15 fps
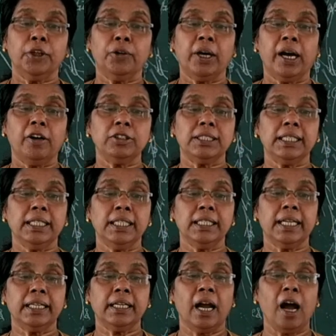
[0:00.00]
you have seen
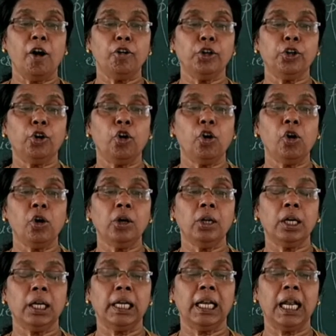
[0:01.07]
that how
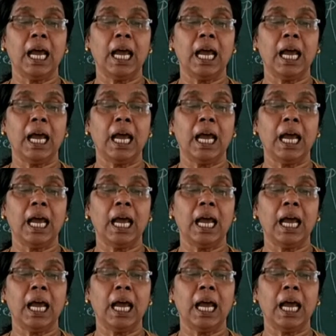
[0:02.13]
no